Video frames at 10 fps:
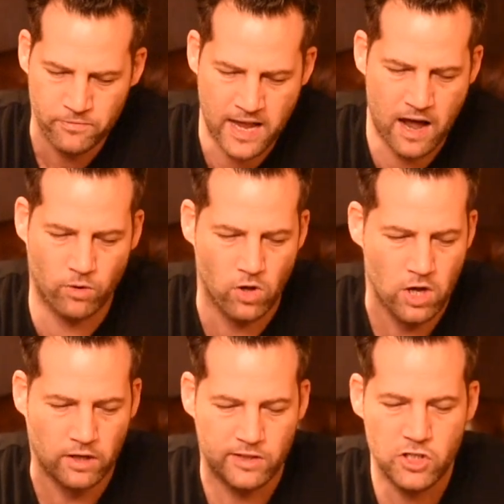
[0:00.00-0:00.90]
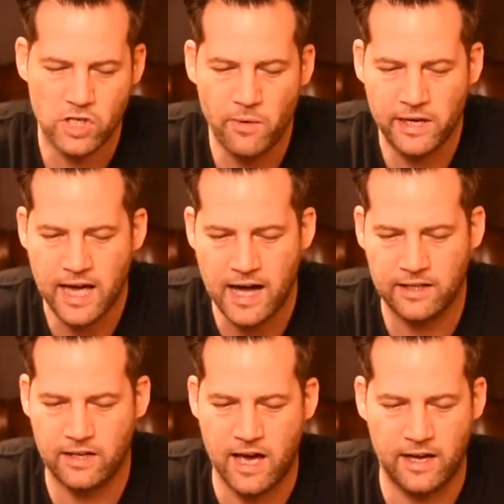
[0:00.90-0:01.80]
Now, this sherry
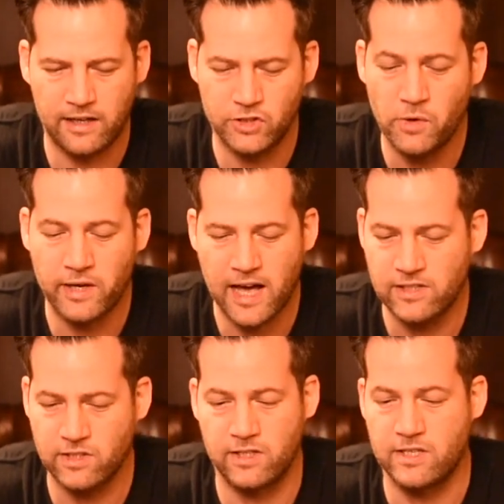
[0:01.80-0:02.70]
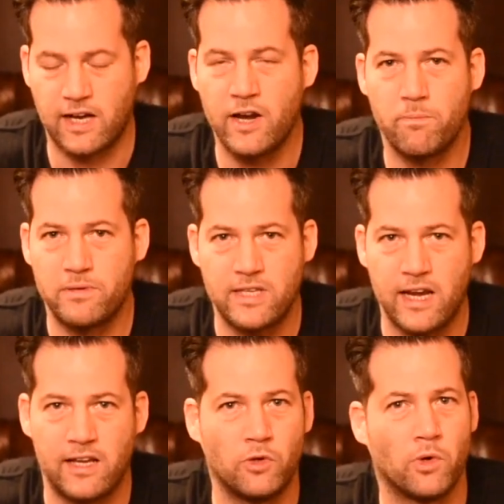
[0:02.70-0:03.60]
cask is
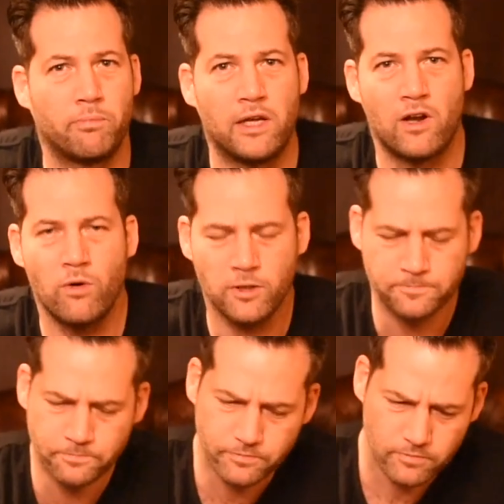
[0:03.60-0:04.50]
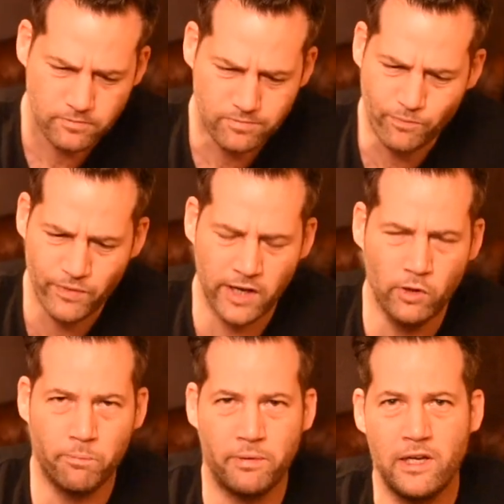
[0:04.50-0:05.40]
100% European oak.
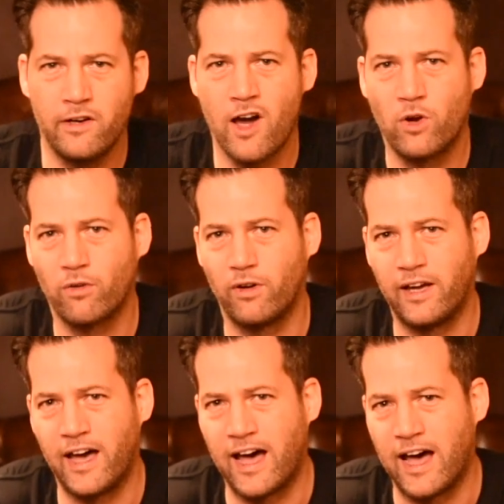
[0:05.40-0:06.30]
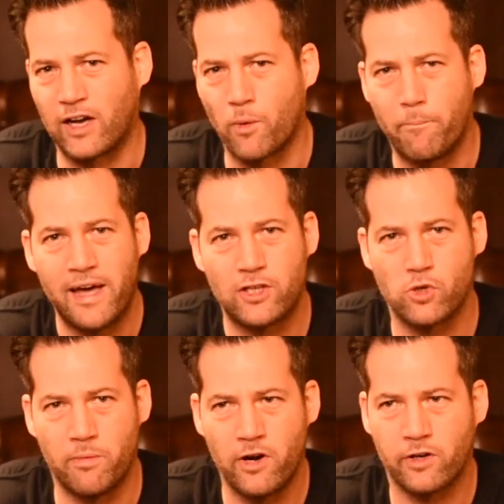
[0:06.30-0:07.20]
European oak compared
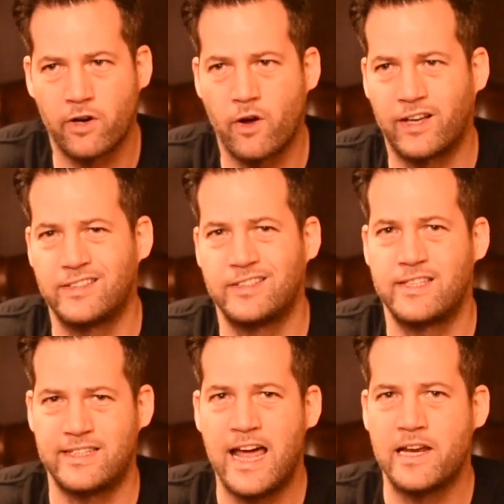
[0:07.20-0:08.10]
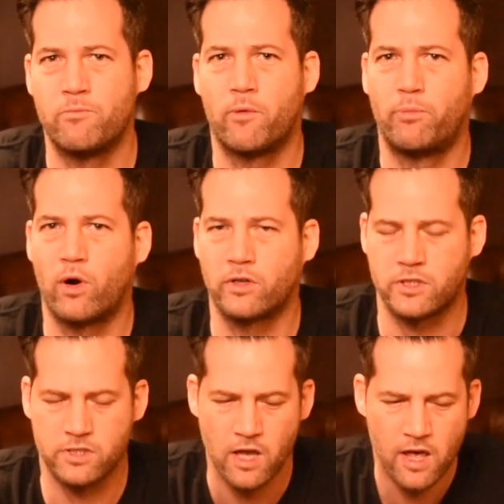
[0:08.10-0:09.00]
to American oak is slightly more
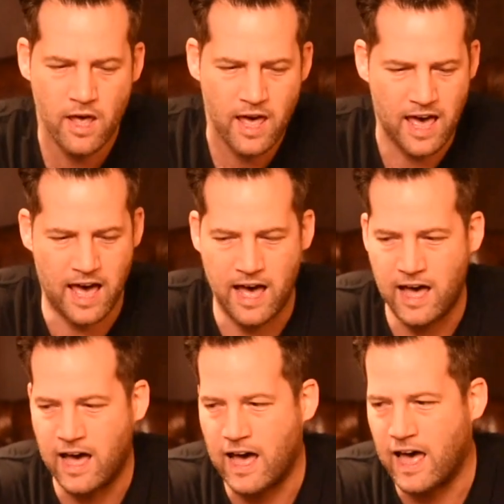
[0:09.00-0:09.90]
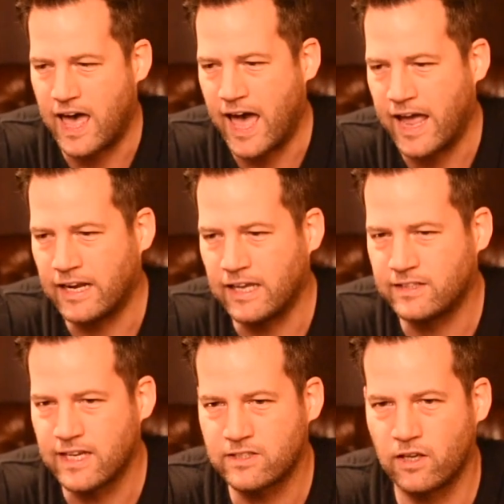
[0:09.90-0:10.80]
porous. And
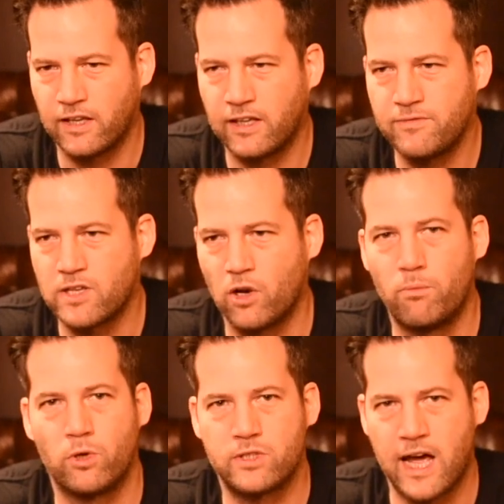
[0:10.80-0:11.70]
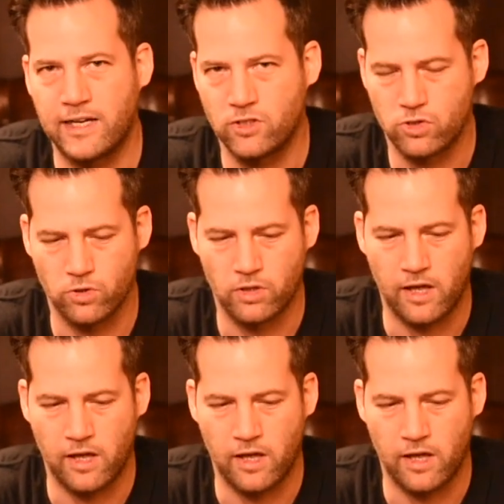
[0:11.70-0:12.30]
it gives a lot more tannins to